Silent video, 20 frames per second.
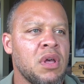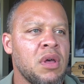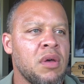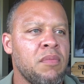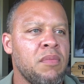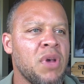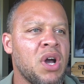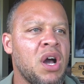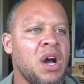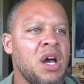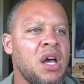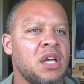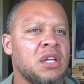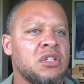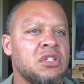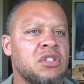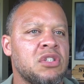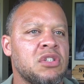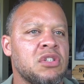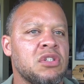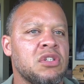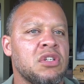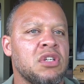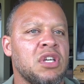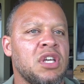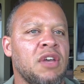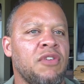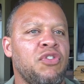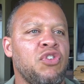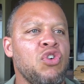Because
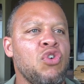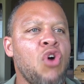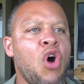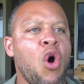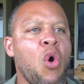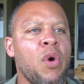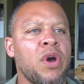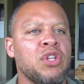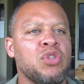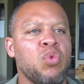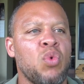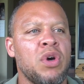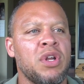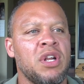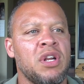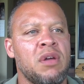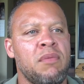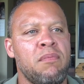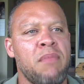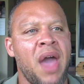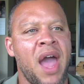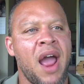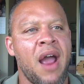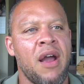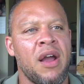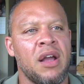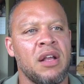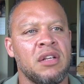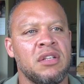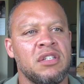if you always wanted a
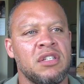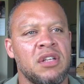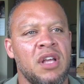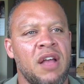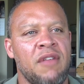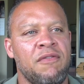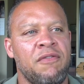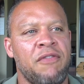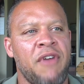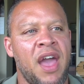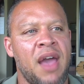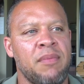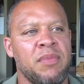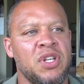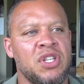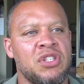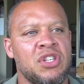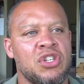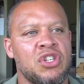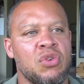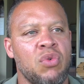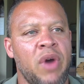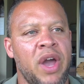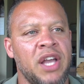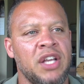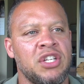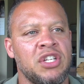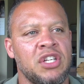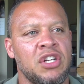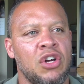marriage and family
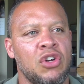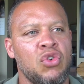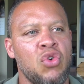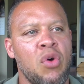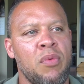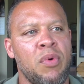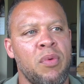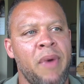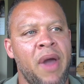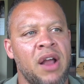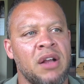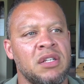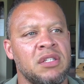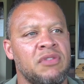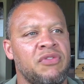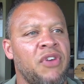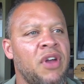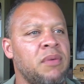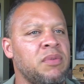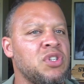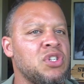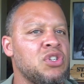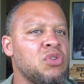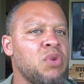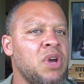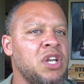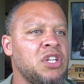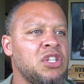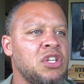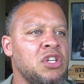situation, a normal marriage and family
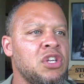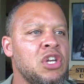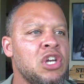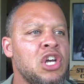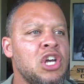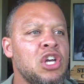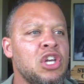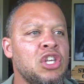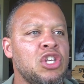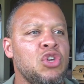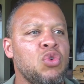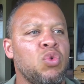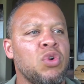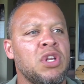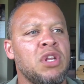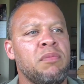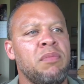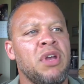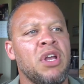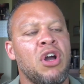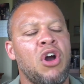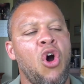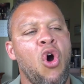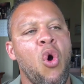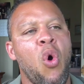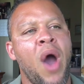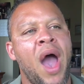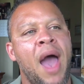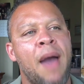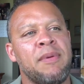situation, you wouldn't have been
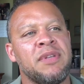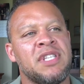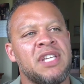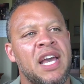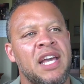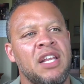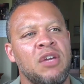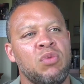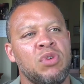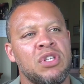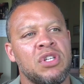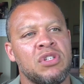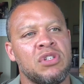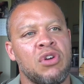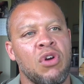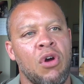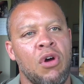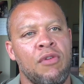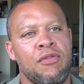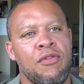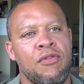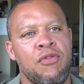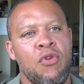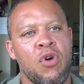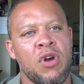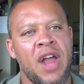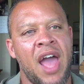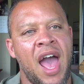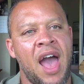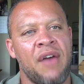cohabitating with this girl for four
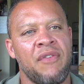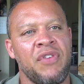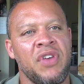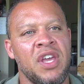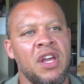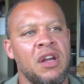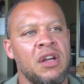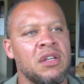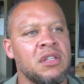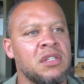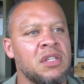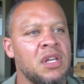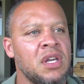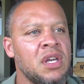and a half years,